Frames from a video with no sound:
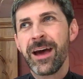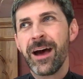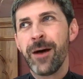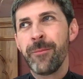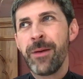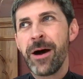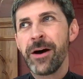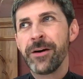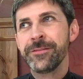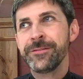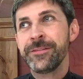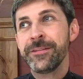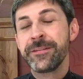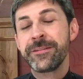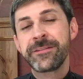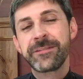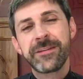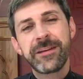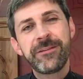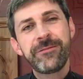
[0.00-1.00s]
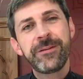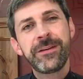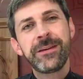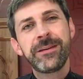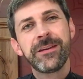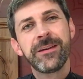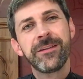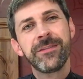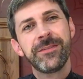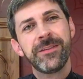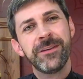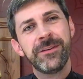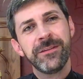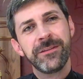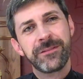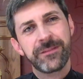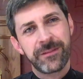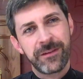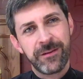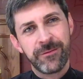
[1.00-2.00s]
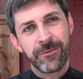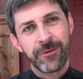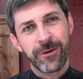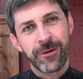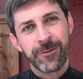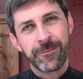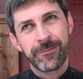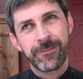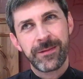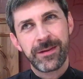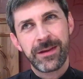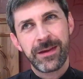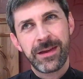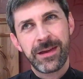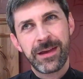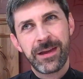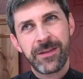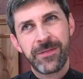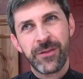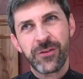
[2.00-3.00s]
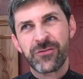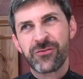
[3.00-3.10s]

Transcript: about deceiving the deceiver, the